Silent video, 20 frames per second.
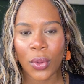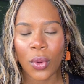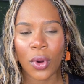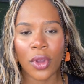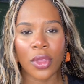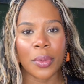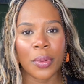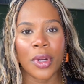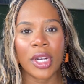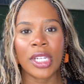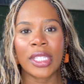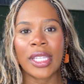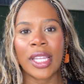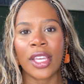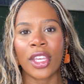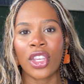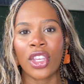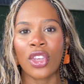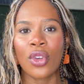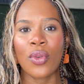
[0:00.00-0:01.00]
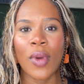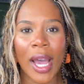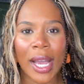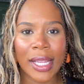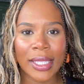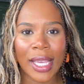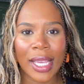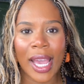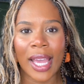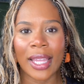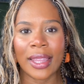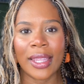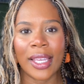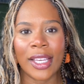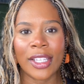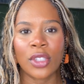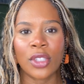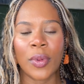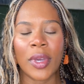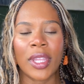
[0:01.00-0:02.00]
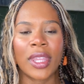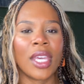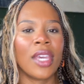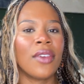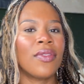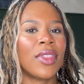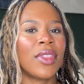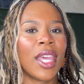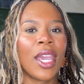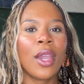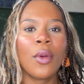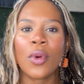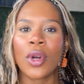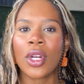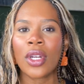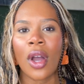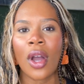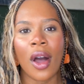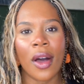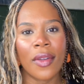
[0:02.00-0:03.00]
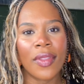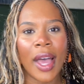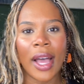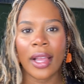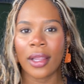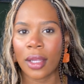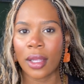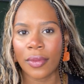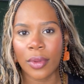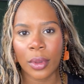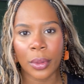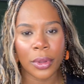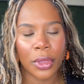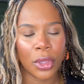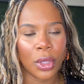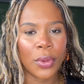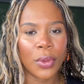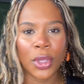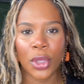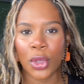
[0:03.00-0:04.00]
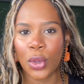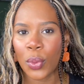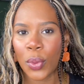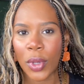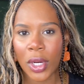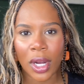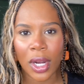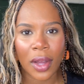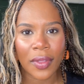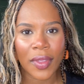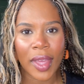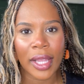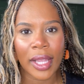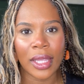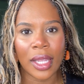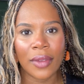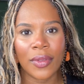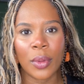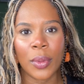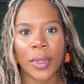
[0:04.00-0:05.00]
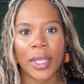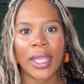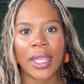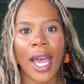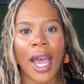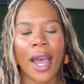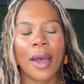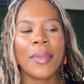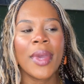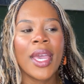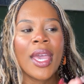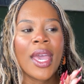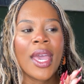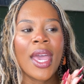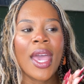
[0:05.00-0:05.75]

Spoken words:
or the person that you had to end things with, if they weren't on that level with you and you weren't on that level with them,